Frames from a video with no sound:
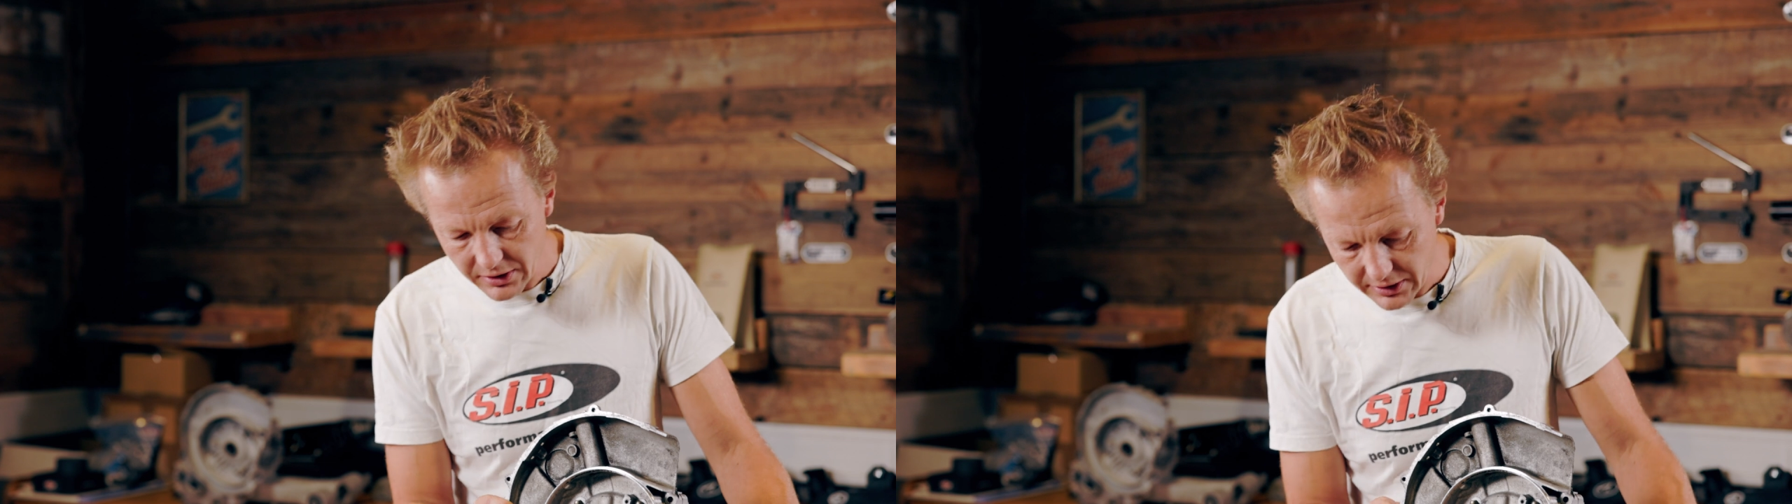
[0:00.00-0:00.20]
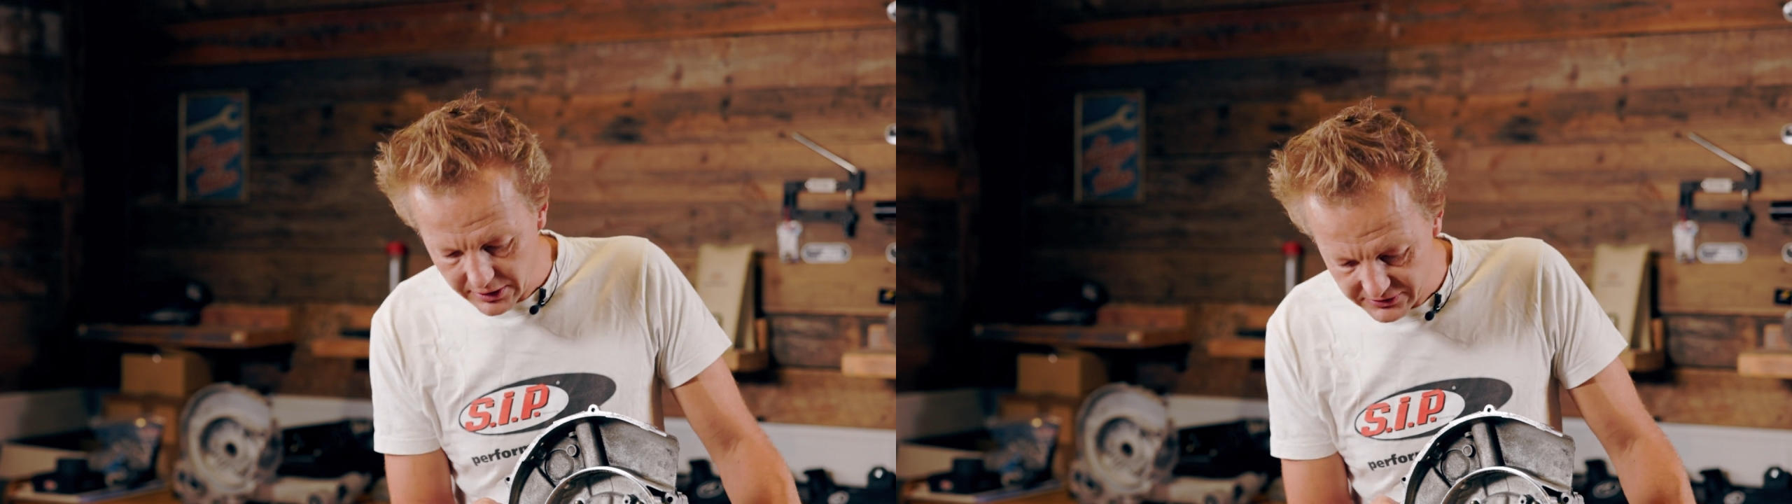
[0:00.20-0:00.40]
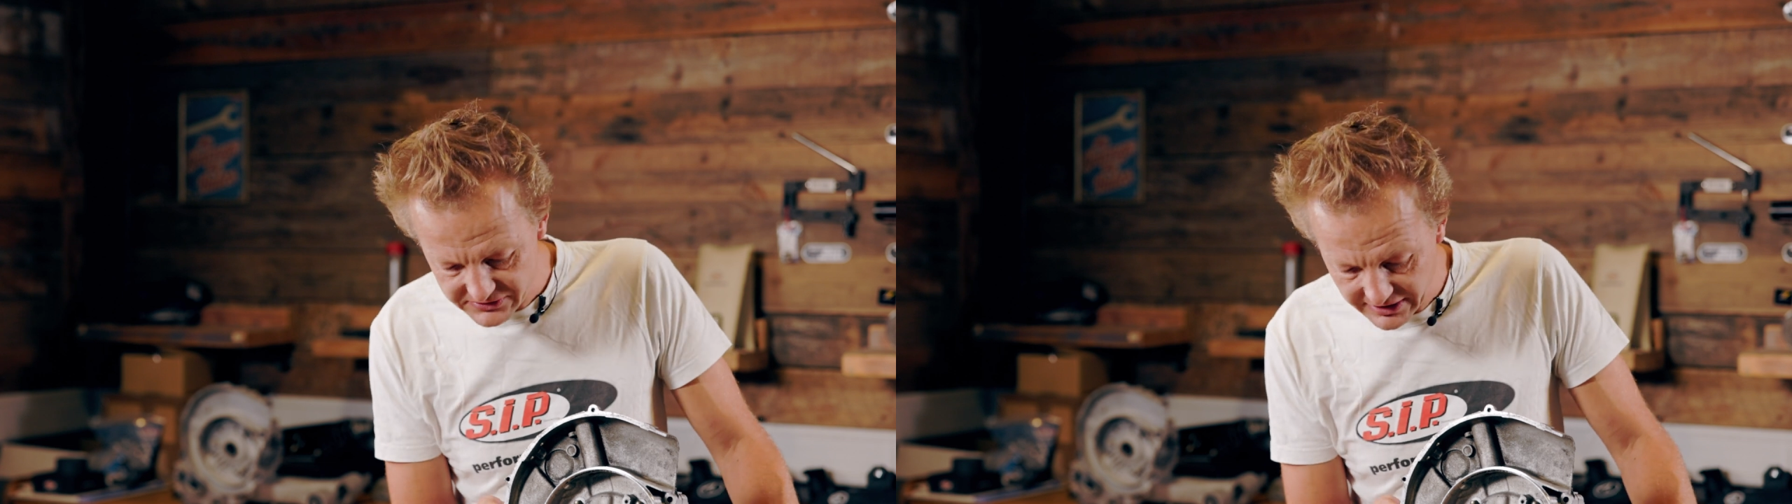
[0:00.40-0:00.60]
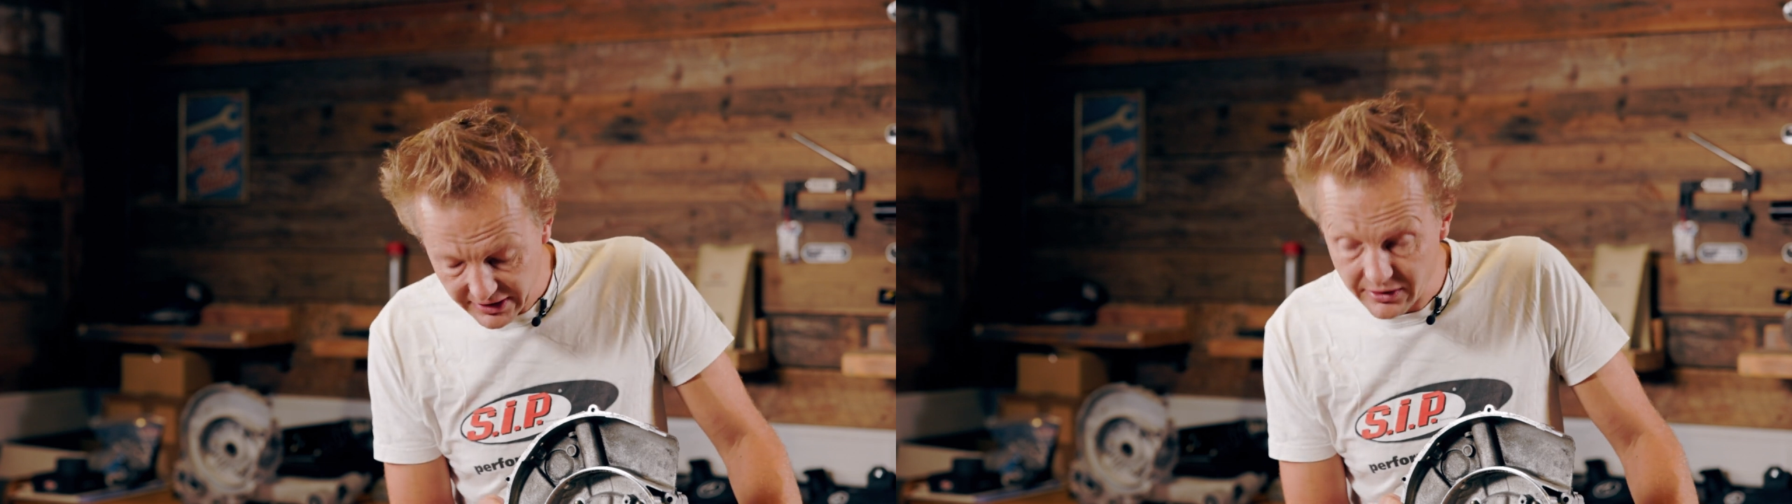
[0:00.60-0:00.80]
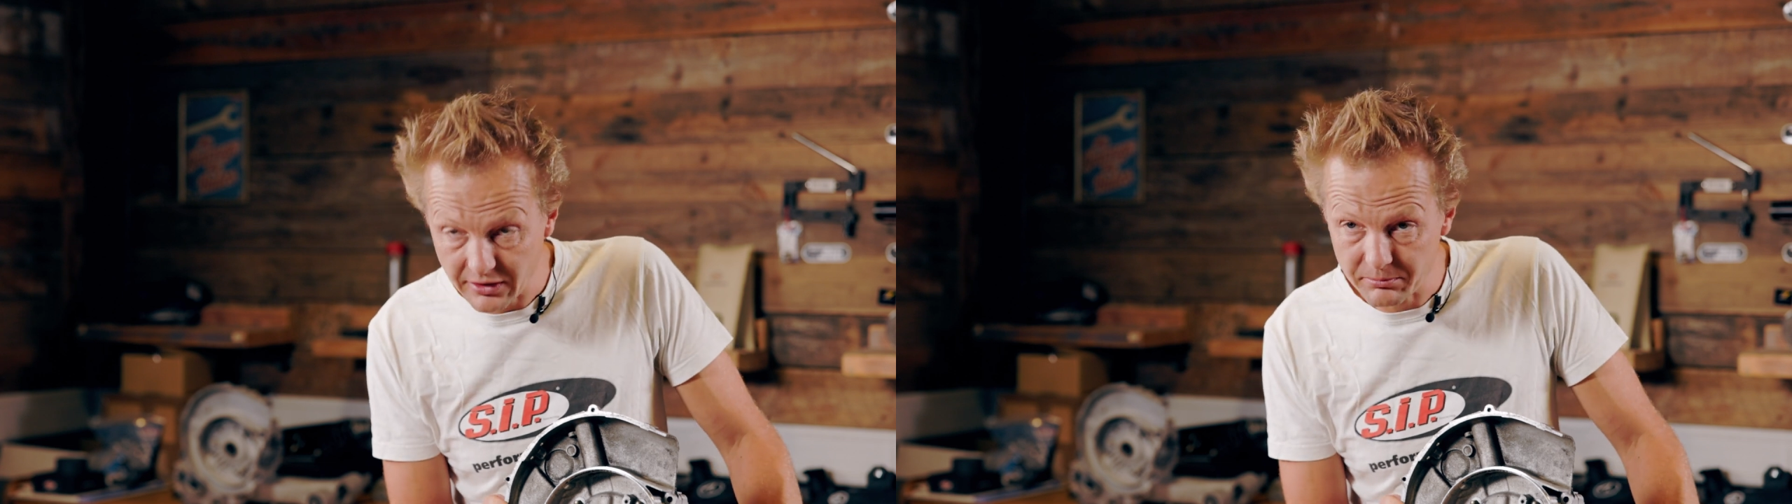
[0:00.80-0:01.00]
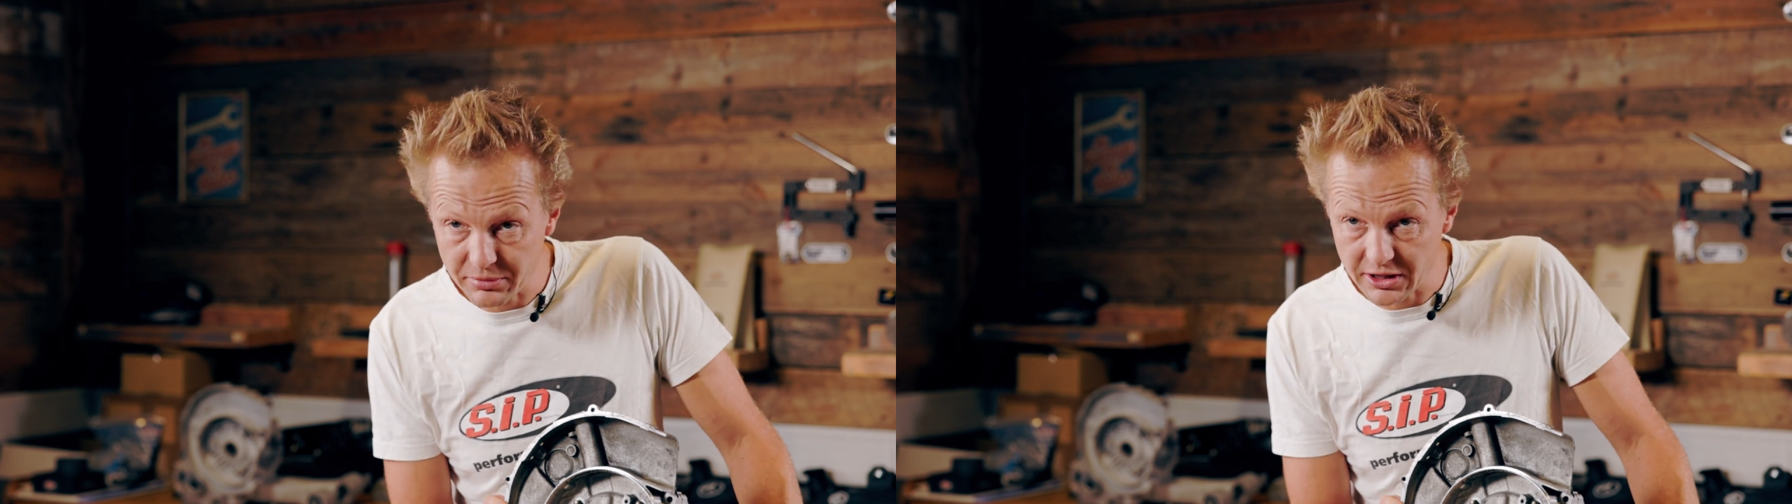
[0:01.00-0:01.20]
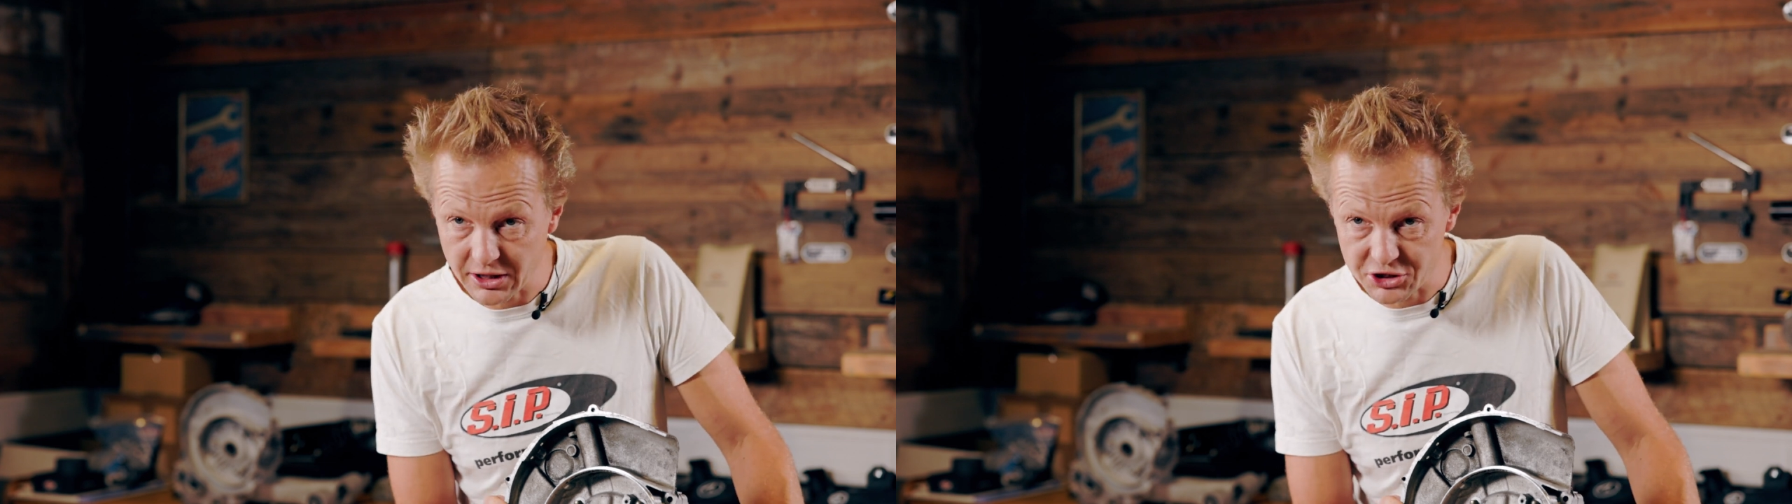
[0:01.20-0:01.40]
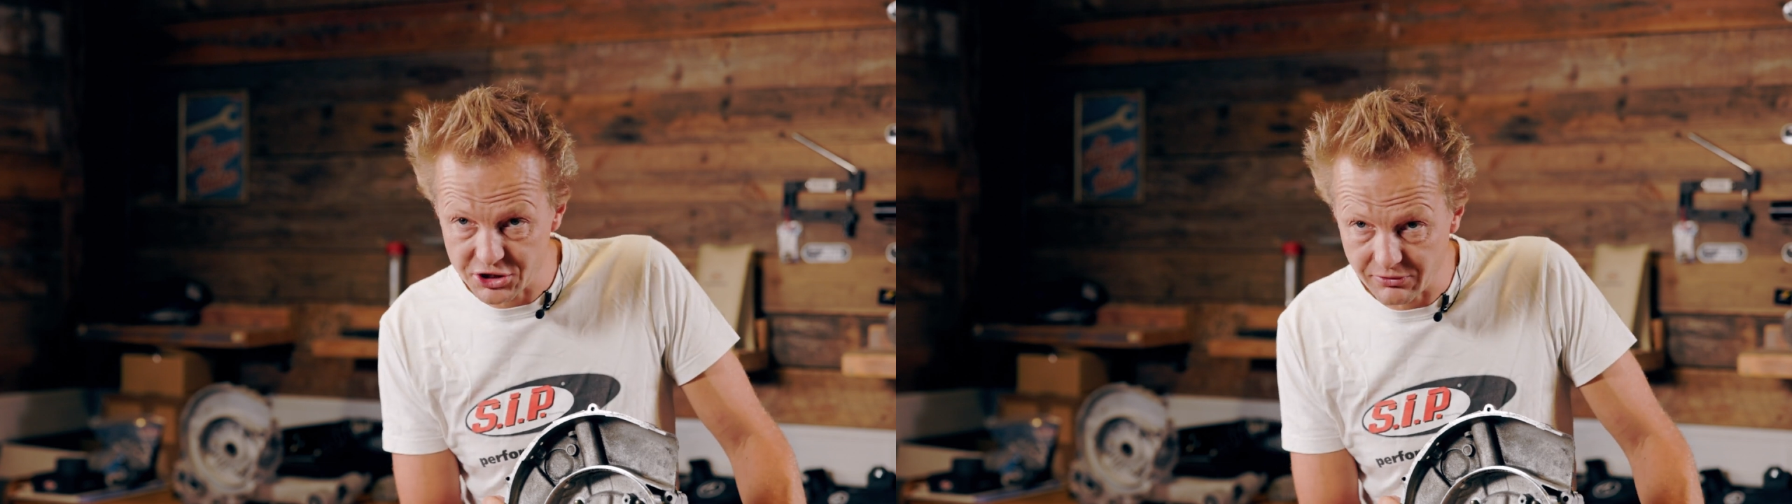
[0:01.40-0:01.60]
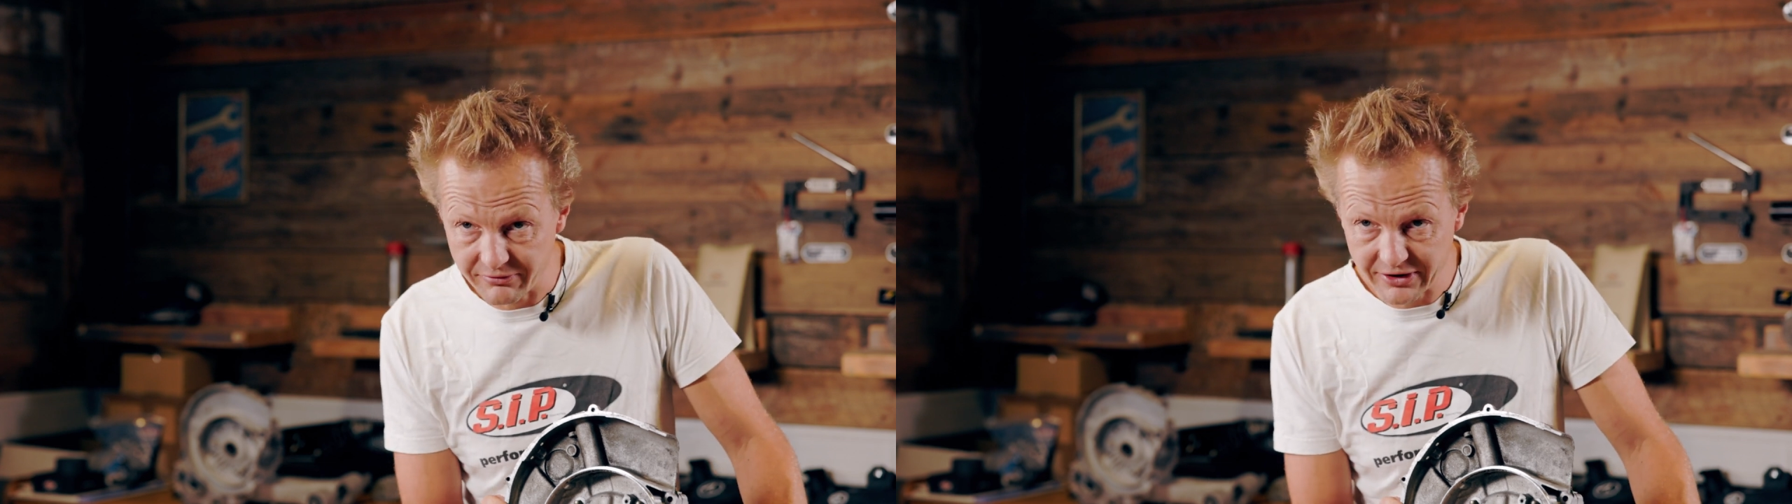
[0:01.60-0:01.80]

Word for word: a standard Piaggio